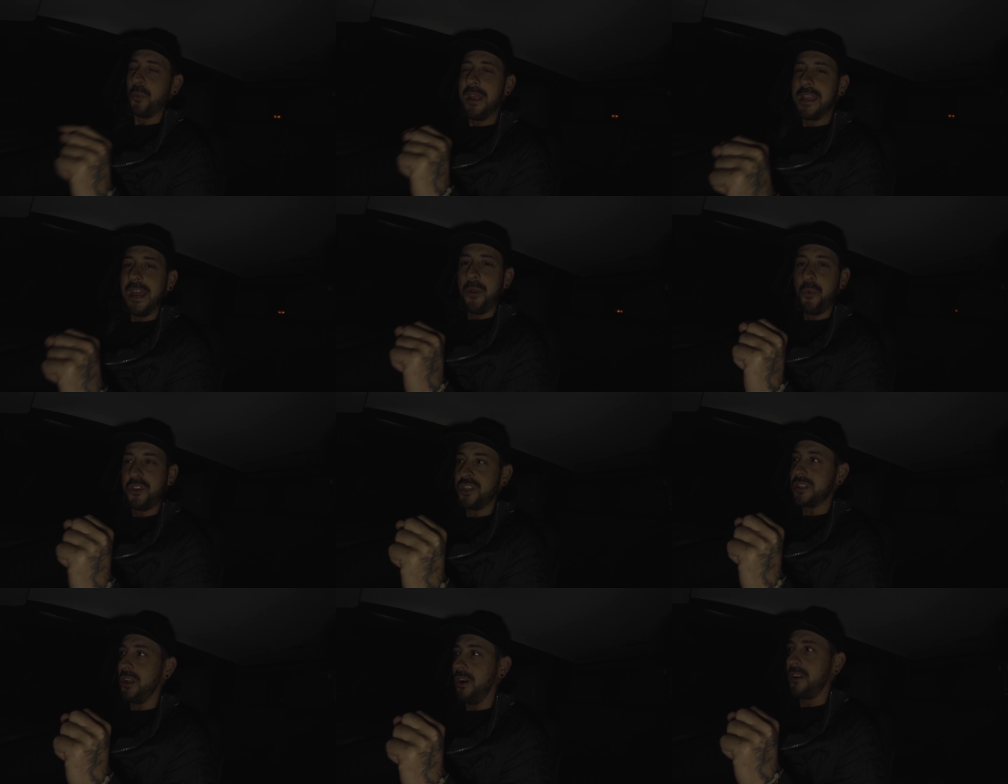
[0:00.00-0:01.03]
the weekend, which
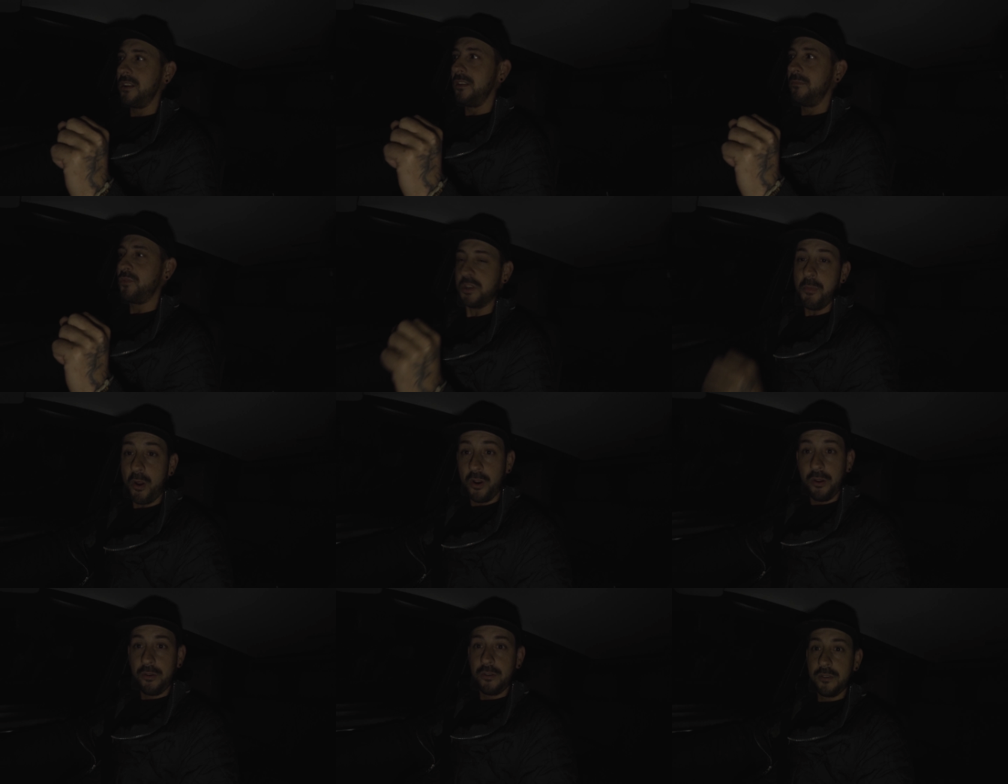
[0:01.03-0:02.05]
is like tomorrow.